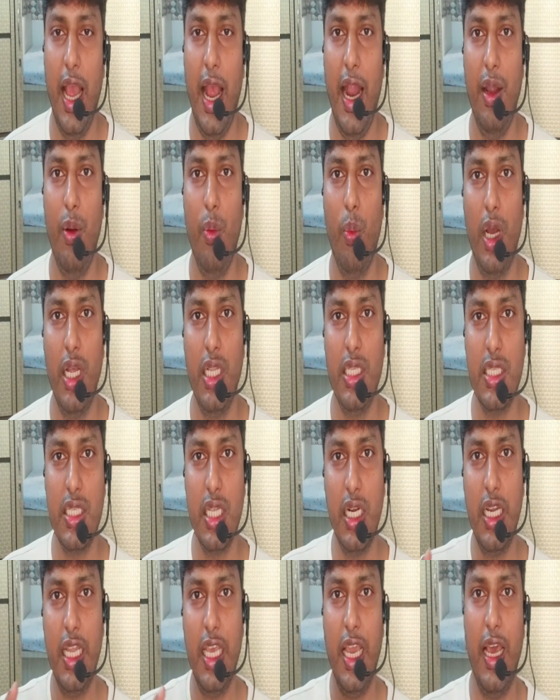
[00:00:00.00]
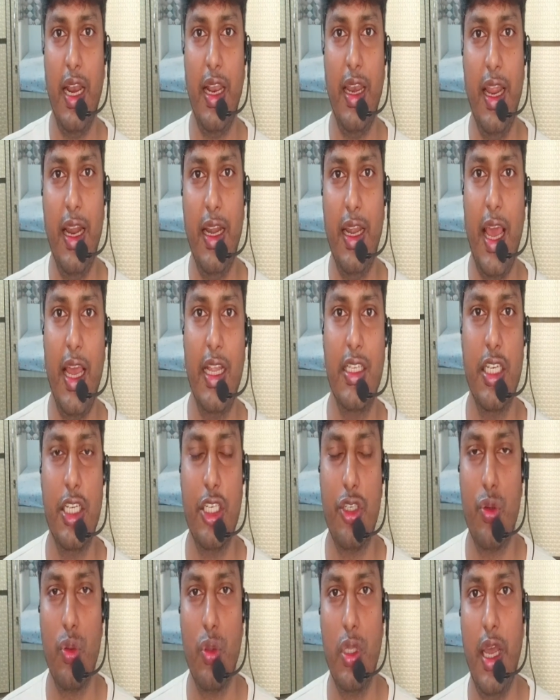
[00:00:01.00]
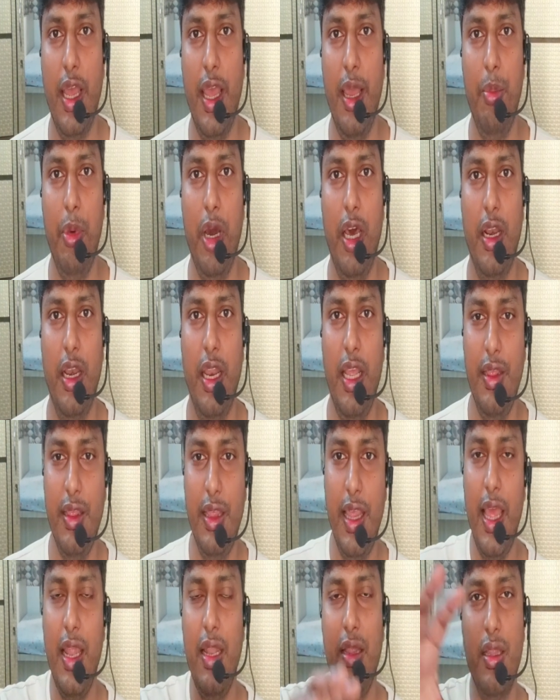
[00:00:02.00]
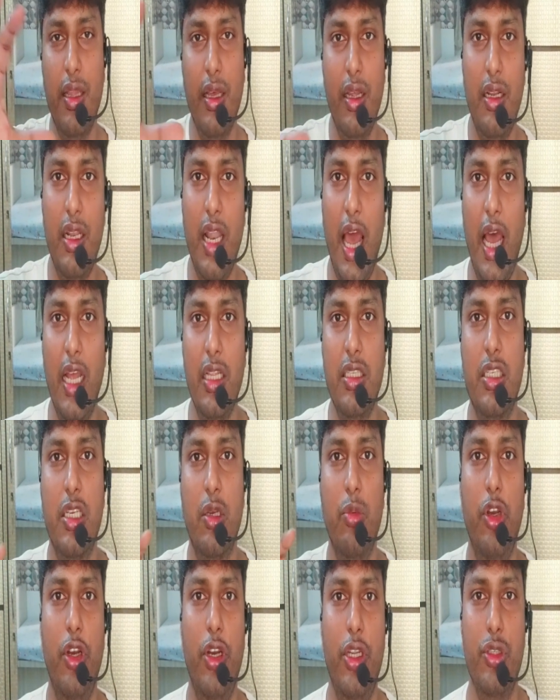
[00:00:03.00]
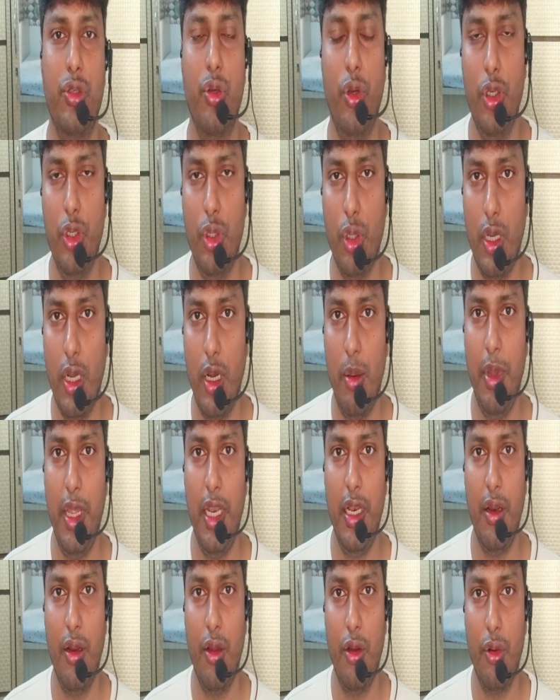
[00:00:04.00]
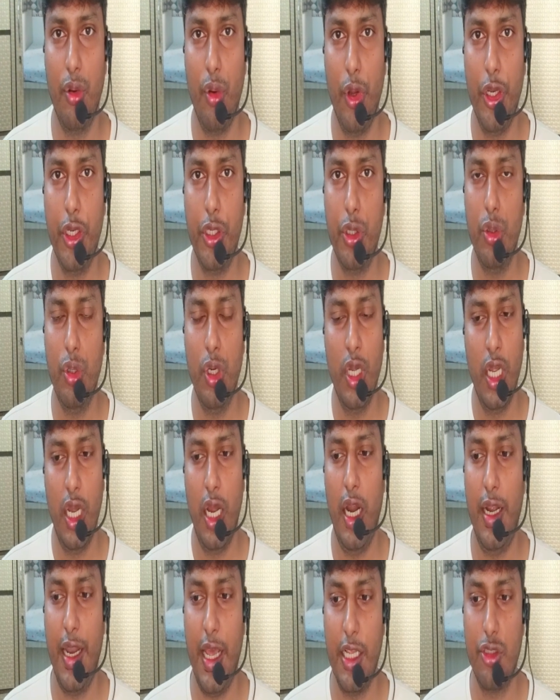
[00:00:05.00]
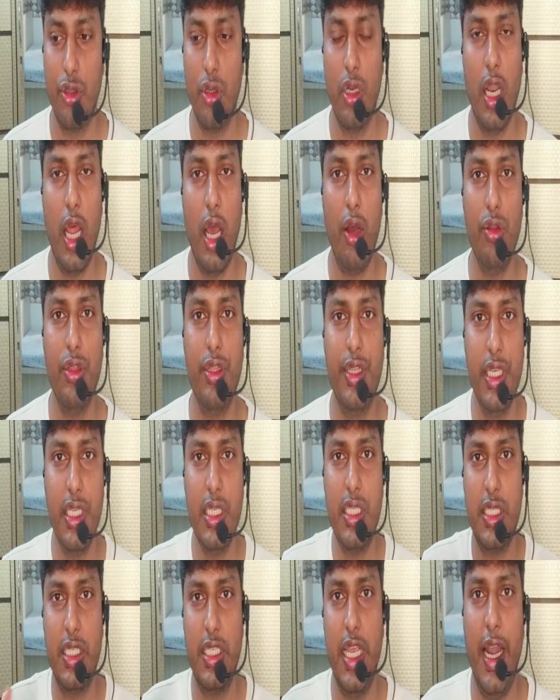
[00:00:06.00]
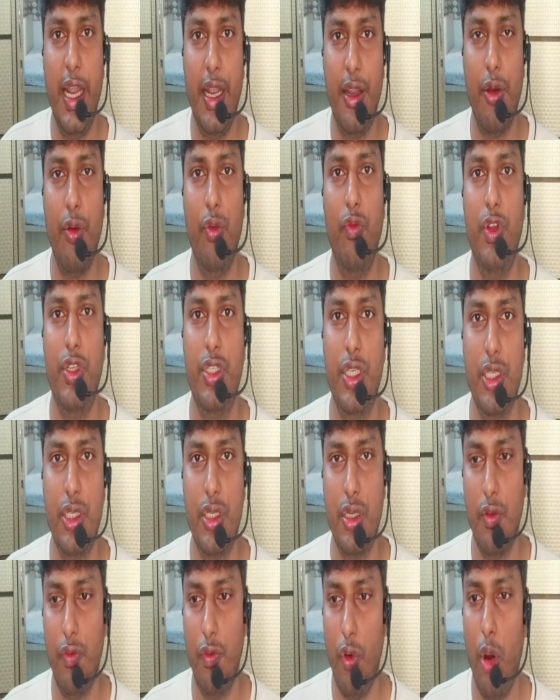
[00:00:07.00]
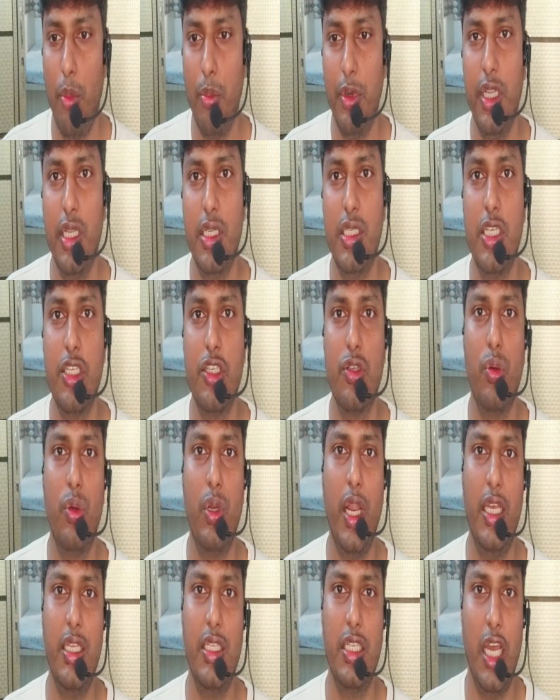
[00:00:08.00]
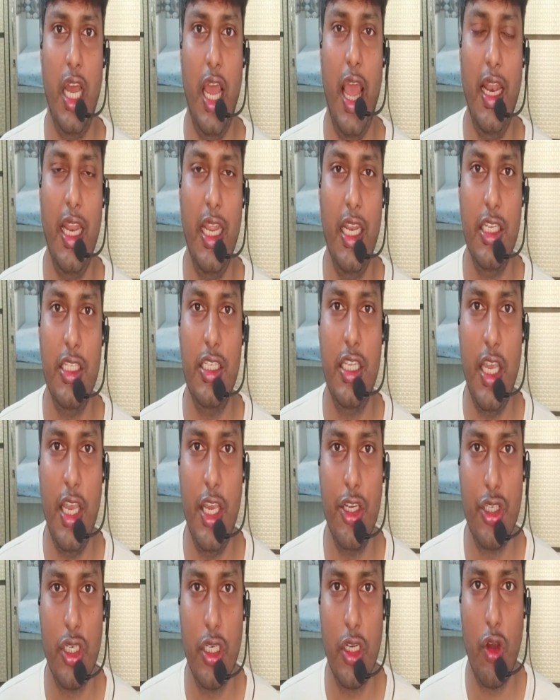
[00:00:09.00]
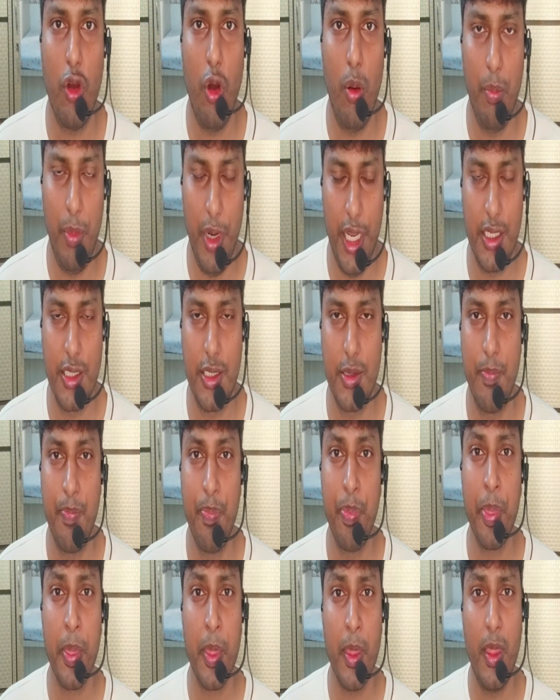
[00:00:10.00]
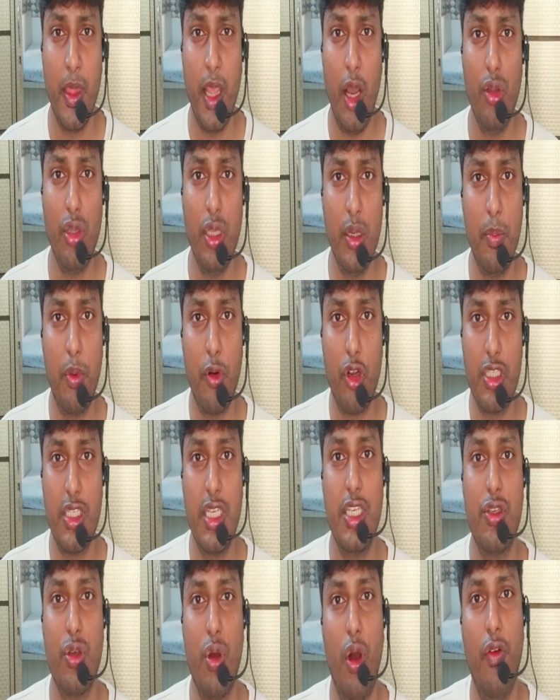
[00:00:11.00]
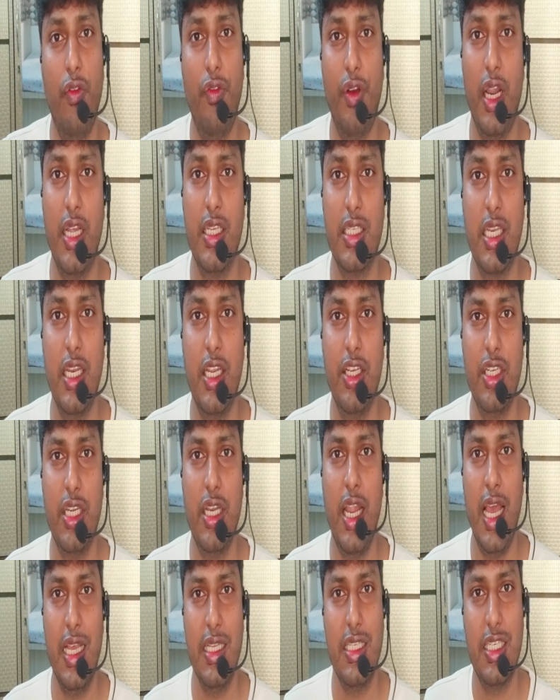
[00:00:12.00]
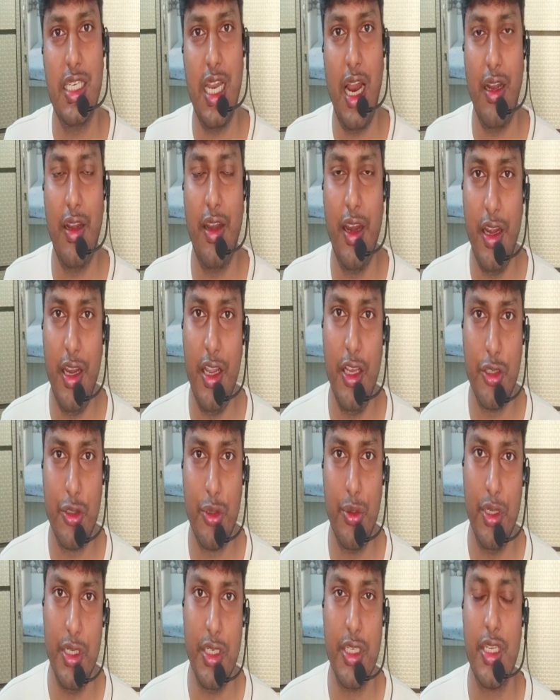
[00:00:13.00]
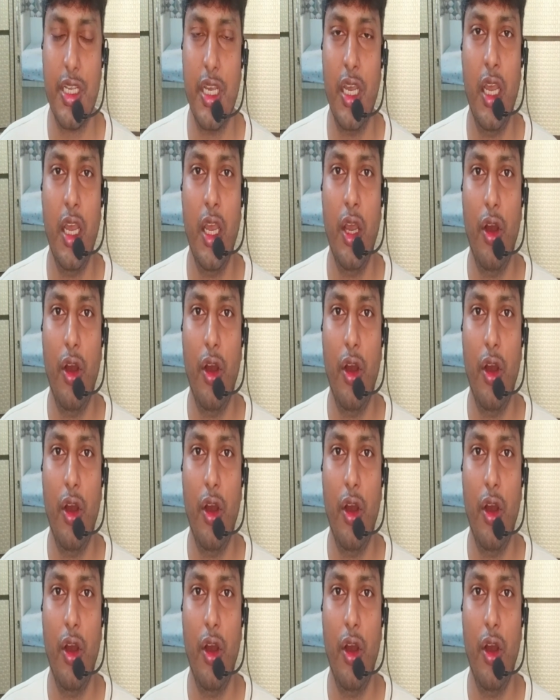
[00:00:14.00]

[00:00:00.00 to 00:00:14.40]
And once the tRNA attaches to the mRNA, then the large subunit is going to come and going to attach. So now this set which is formed, this is known as an initiation complex. Now the process of translation has started, dear students.